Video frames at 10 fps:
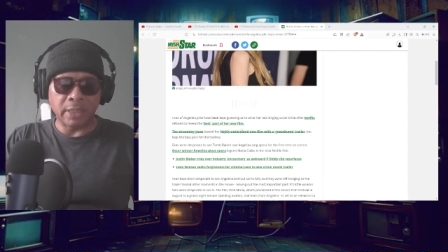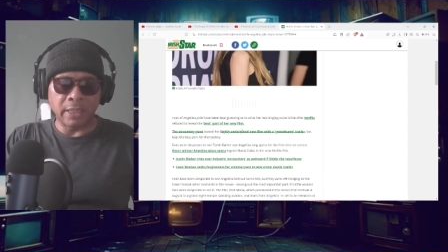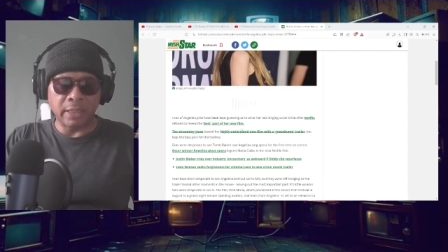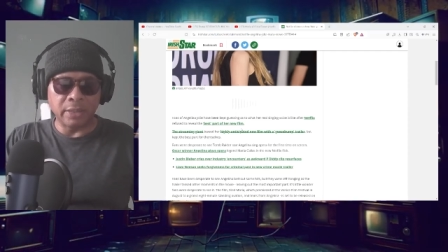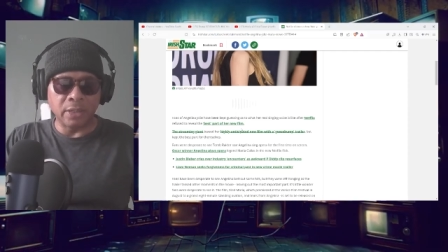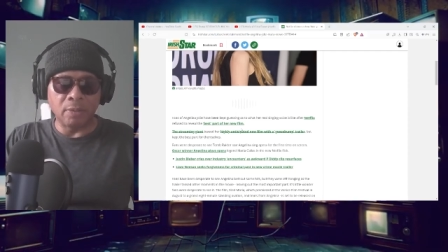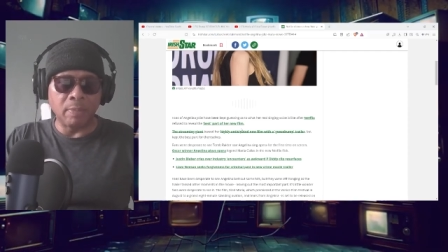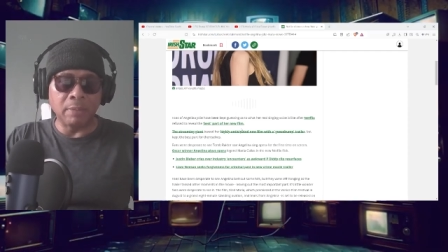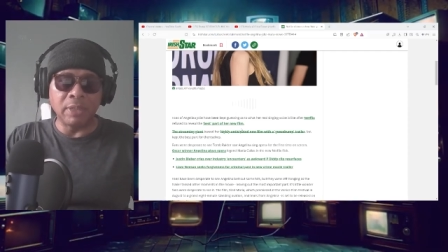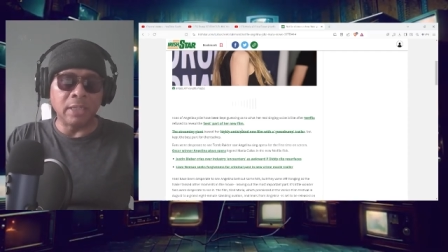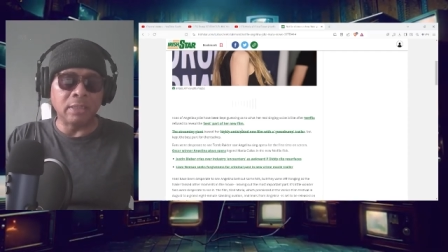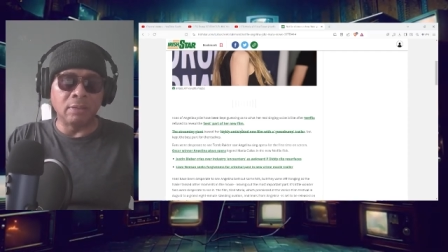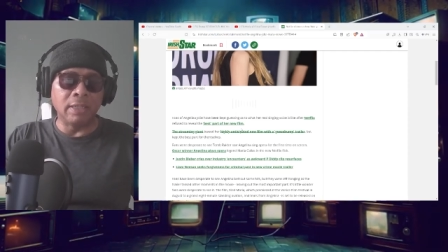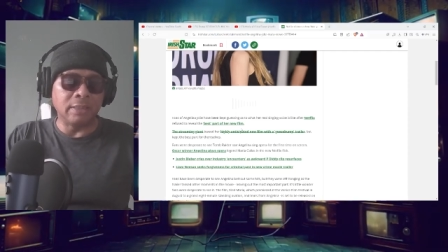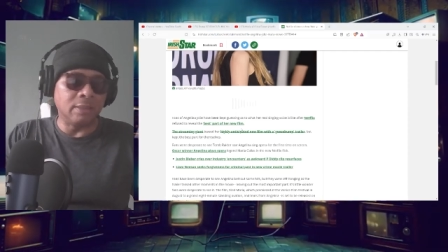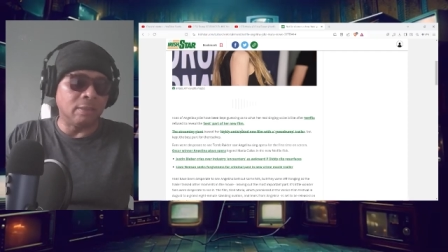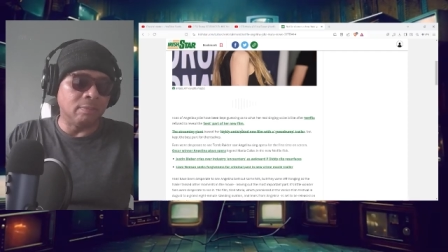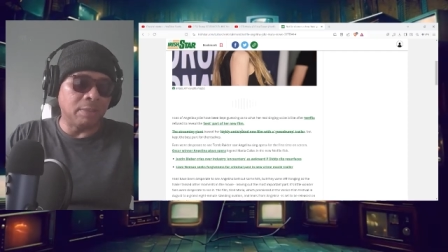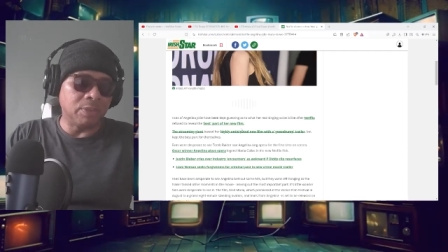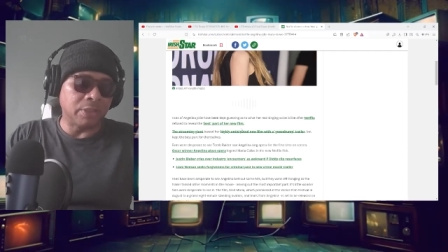And you know, maybe they thought you know
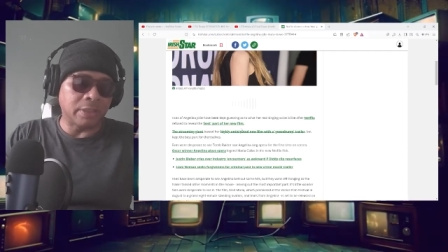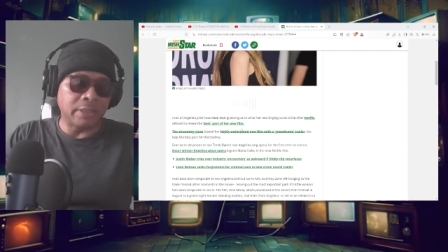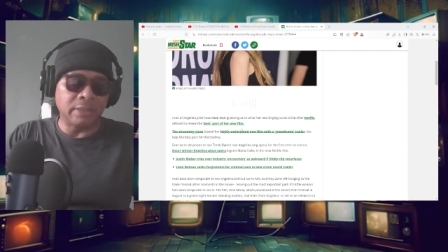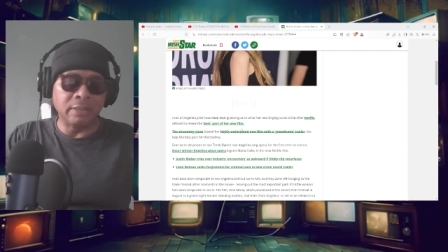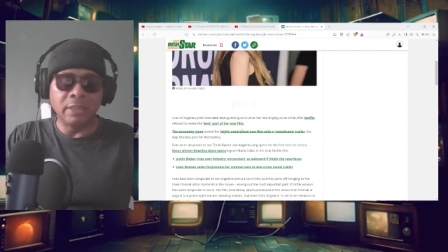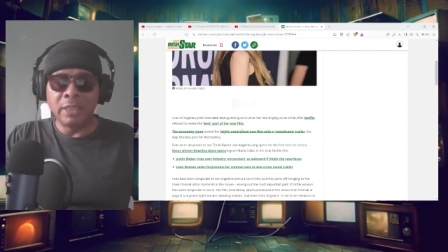maybe she couldn't.